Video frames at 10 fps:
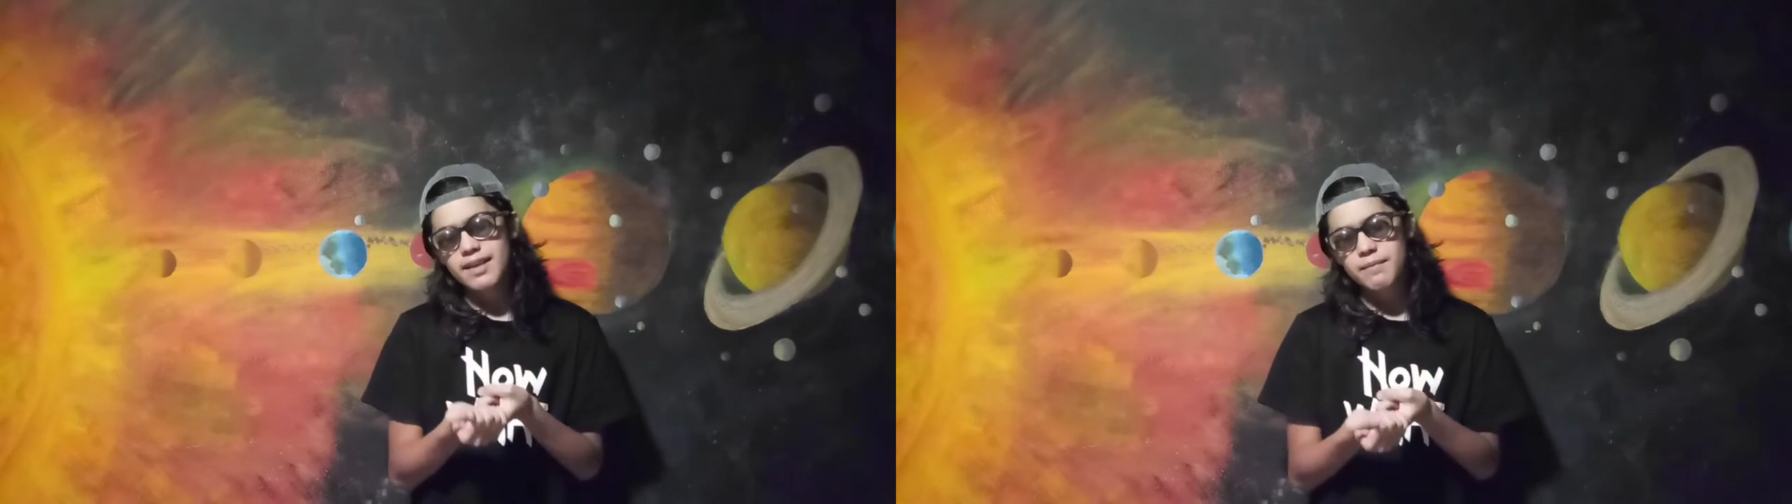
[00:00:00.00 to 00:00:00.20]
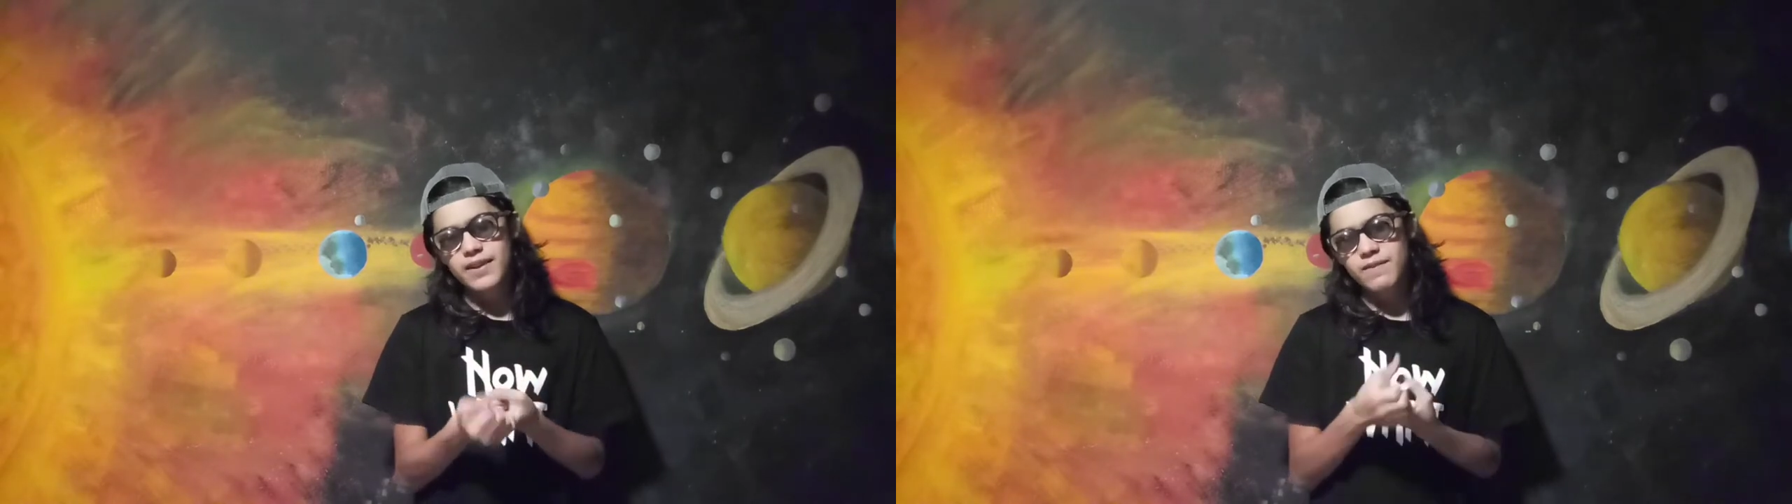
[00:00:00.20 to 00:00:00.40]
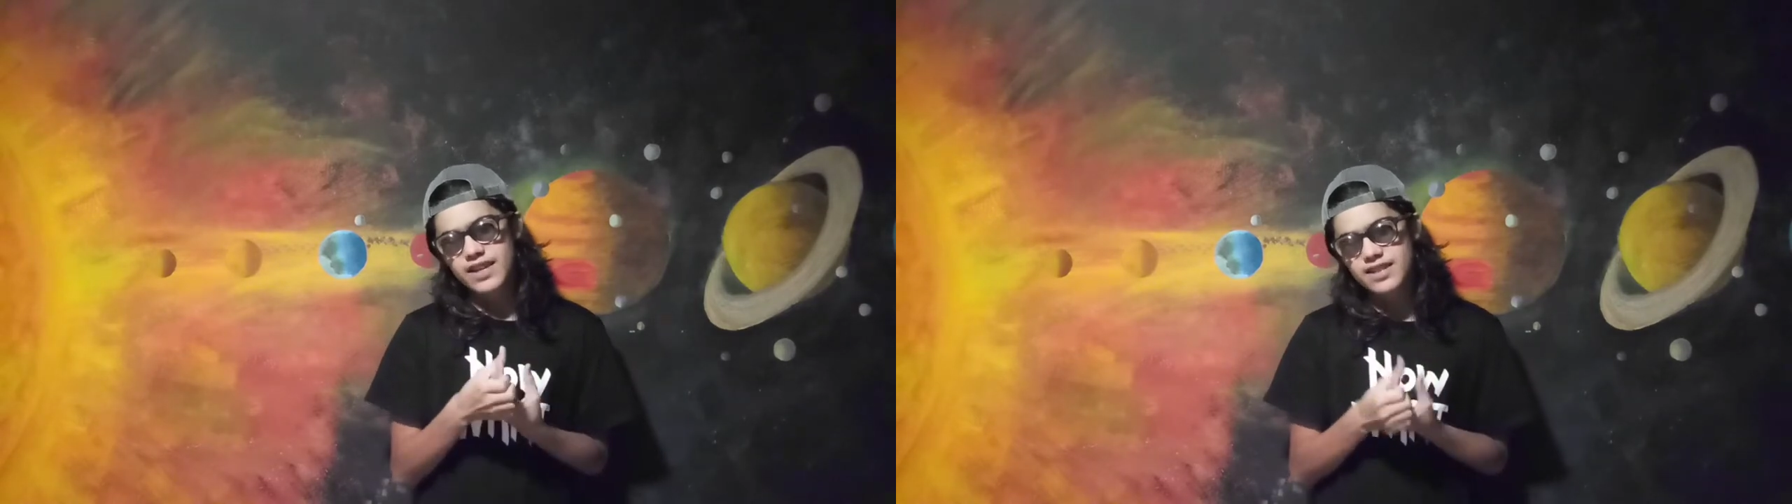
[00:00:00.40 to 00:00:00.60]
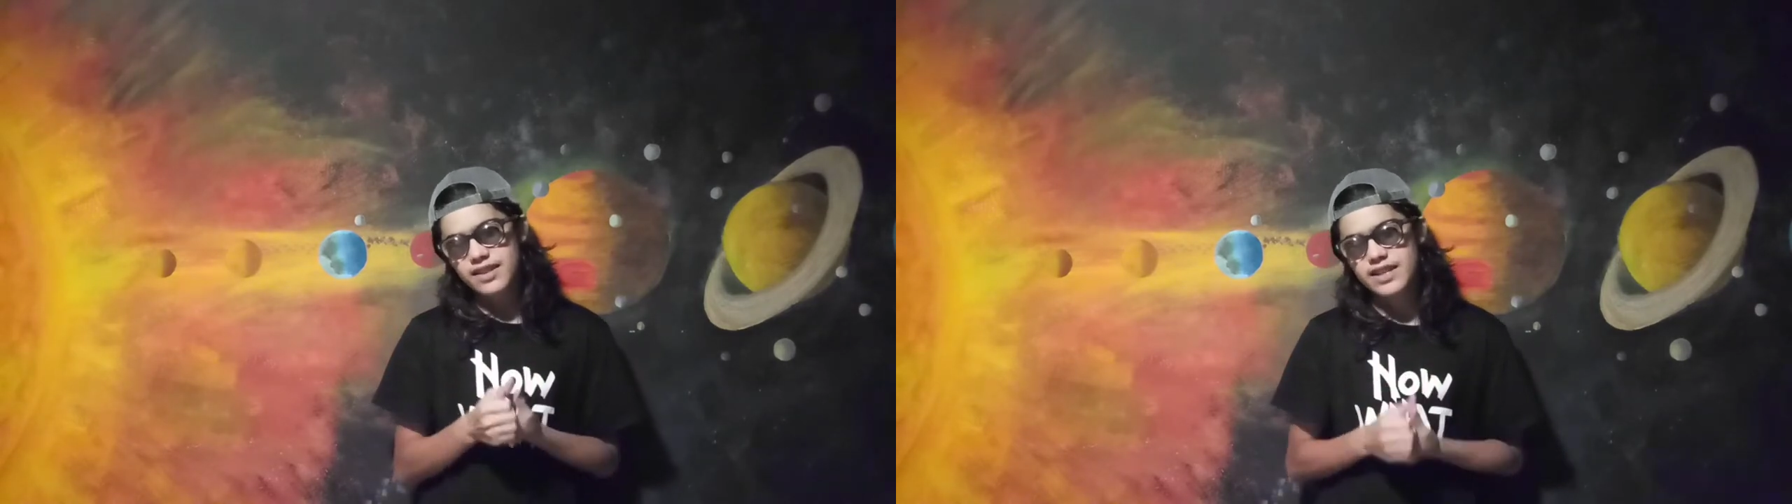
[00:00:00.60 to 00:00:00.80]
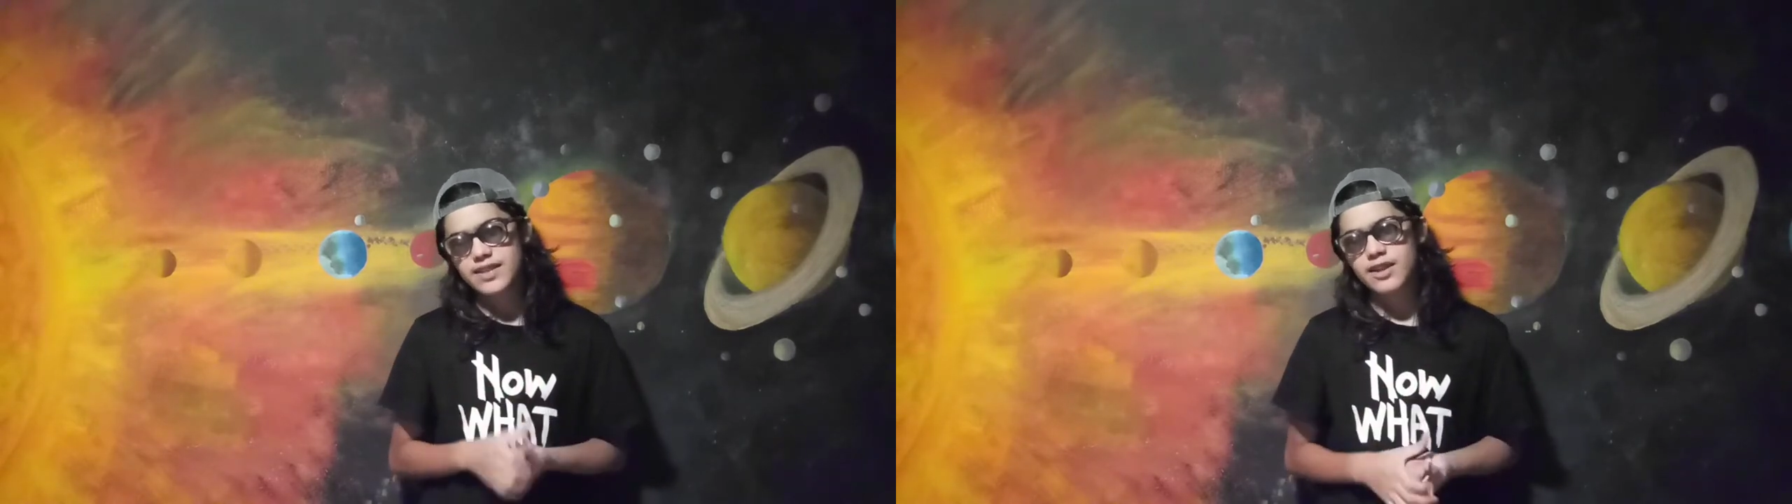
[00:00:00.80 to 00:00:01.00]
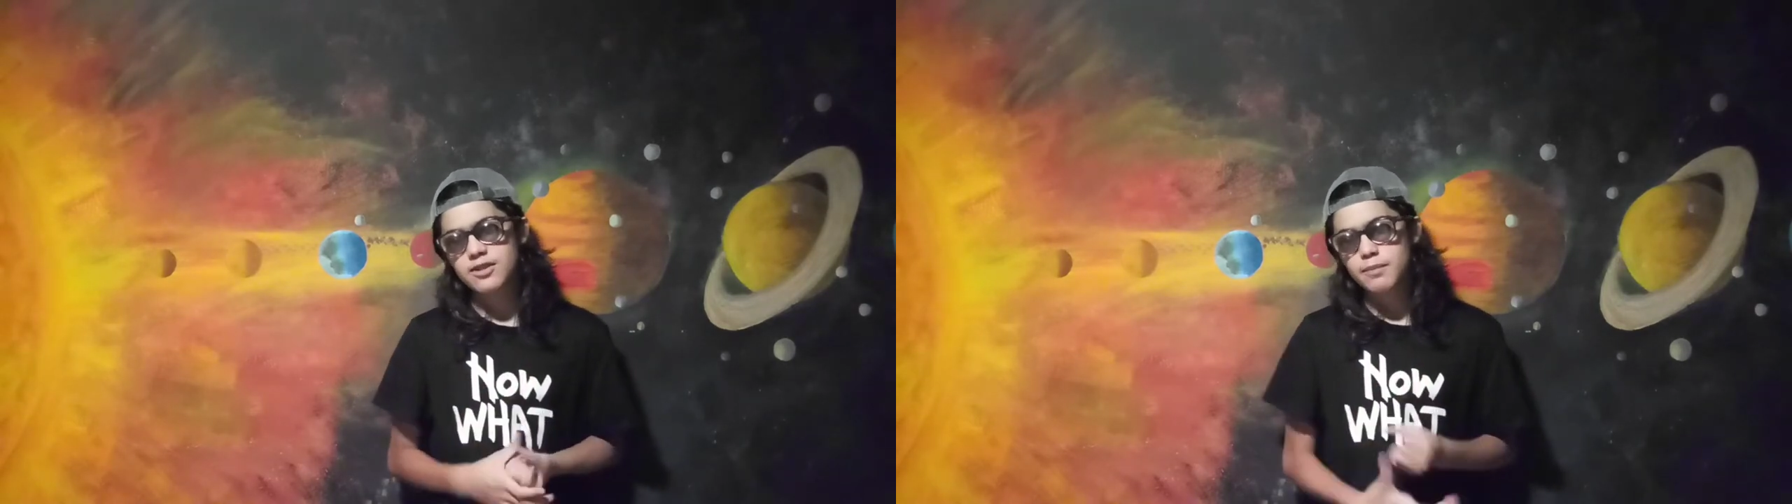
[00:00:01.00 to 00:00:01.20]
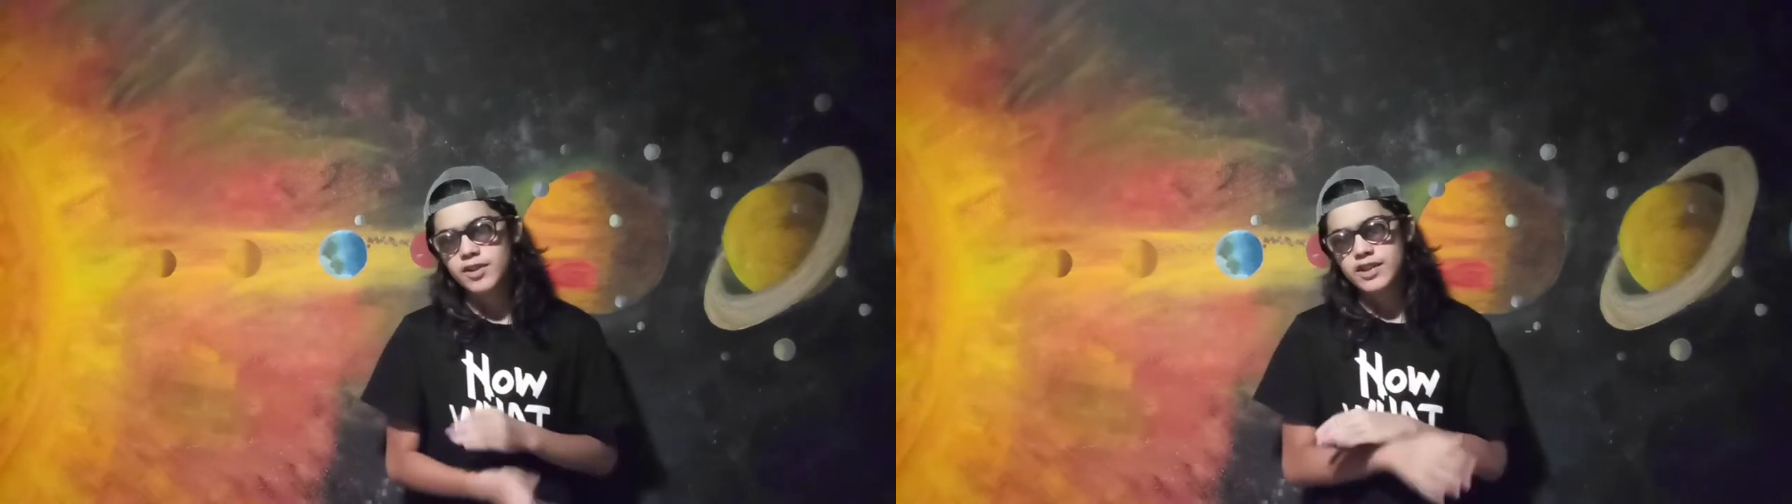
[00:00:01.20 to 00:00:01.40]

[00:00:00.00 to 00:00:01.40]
Basically, he's trying to build